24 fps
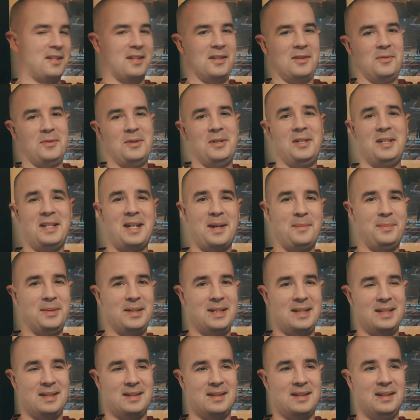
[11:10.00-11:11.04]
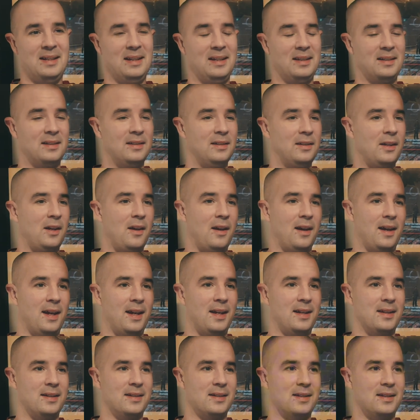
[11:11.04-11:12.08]
because we were in Aberdeen today
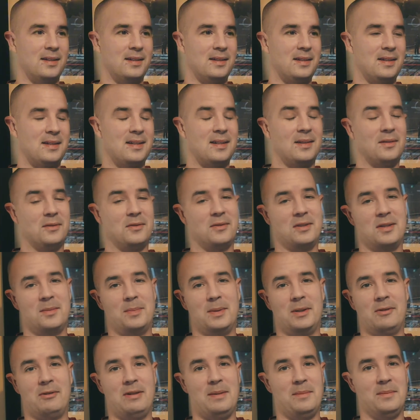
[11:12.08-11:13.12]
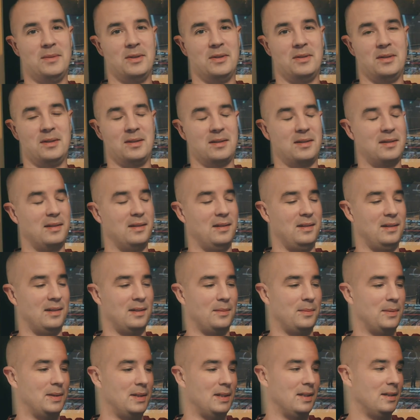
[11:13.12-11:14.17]
and they sell Krispy Kreme donuts in
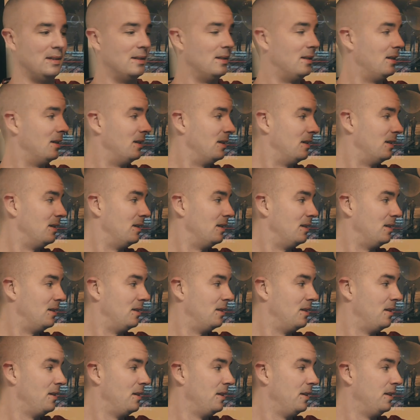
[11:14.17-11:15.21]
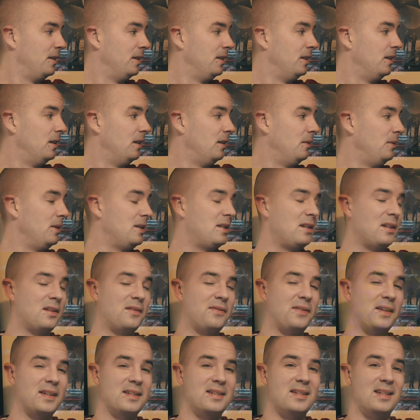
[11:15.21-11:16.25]
Aberdeen and we just
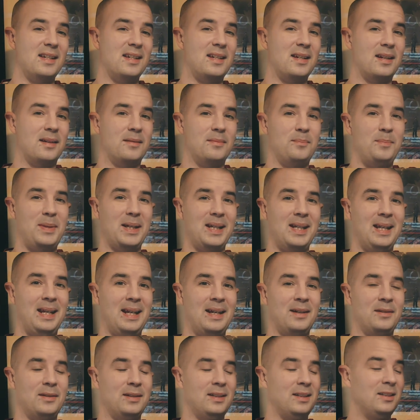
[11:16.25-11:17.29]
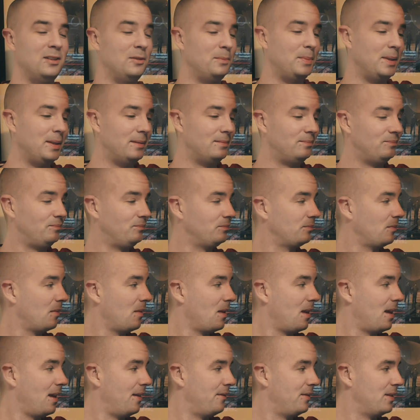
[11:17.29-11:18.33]
fancied picking out a little bit,
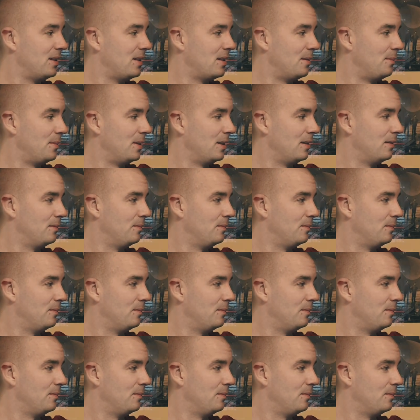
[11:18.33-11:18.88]
having something.